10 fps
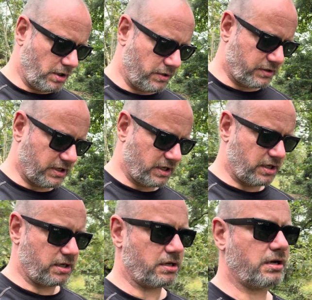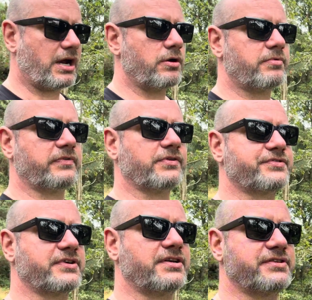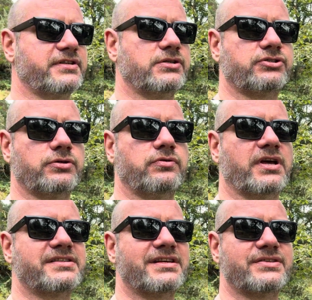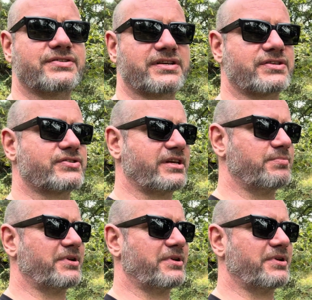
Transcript: The Arab Revolt started in June 1916,